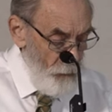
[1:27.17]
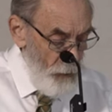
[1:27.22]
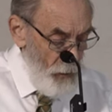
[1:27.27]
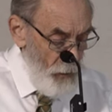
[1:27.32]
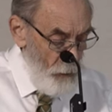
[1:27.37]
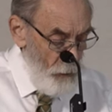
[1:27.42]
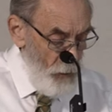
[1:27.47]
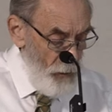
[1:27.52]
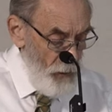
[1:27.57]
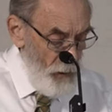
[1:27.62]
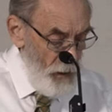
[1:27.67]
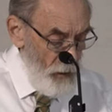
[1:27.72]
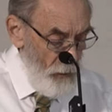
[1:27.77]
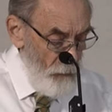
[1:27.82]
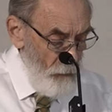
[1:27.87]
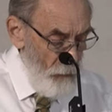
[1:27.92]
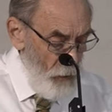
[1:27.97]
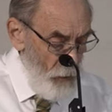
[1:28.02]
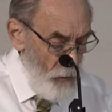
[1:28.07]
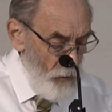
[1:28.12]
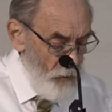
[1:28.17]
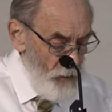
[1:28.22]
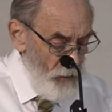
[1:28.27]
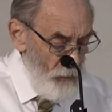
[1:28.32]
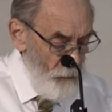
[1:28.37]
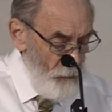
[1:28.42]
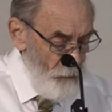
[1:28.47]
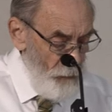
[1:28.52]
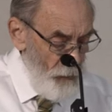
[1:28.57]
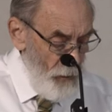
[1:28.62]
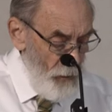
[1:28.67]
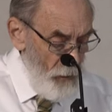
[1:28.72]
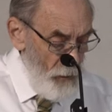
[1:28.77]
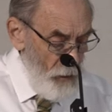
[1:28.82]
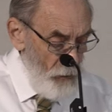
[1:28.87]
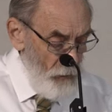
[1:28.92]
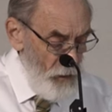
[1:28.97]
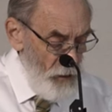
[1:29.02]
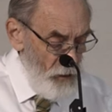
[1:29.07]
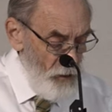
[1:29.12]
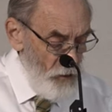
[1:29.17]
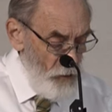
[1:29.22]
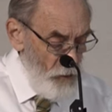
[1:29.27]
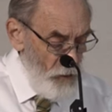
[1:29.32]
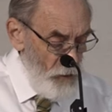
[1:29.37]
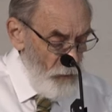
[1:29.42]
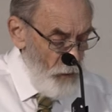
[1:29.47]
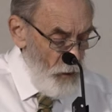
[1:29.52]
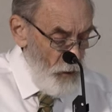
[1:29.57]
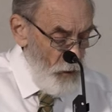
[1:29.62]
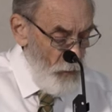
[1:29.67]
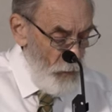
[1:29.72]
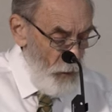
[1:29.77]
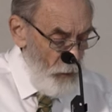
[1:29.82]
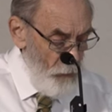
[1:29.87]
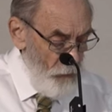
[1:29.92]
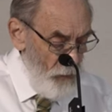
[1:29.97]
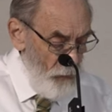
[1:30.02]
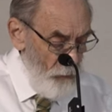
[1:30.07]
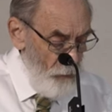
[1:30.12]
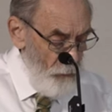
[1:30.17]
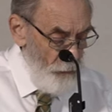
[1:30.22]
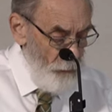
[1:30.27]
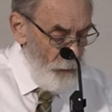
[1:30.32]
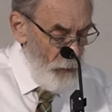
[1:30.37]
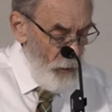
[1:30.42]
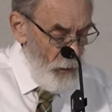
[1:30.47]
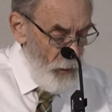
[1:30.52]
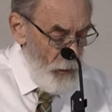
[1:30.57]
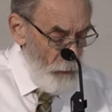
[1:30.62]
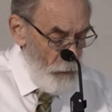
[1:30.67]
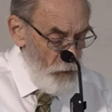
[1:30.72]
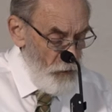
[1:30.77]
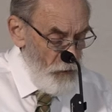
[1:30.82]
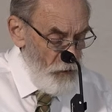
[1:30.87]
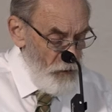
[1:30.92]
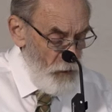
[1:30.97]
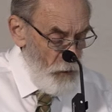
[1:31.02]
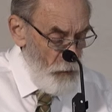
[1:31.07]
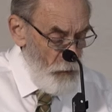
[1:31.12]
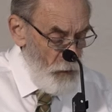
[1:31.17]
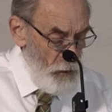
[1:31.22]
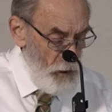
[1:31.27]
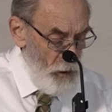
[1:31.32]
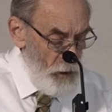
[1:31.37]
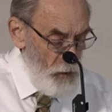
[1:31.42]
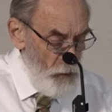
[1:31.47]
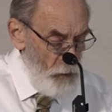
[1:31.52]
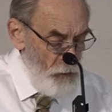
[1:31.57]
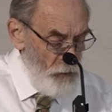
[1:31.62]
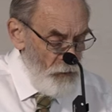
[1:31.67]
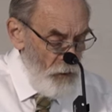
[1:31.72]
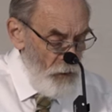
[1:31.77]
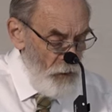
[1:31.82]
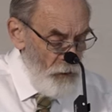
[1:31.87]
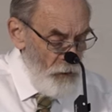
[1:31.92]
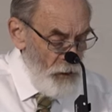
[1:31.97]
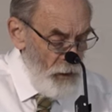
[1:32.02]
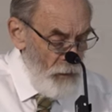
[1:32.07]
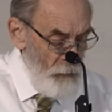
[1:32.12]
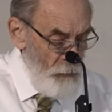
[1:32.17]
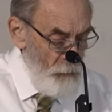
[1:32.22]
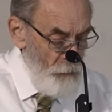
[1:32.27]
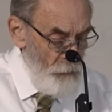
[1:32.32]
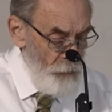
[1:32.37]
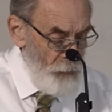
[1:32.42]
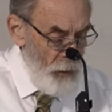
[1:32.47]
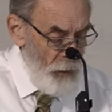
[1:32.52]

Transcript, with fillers: And when they had mocked him, they took the robe off him, put his own clothes on him,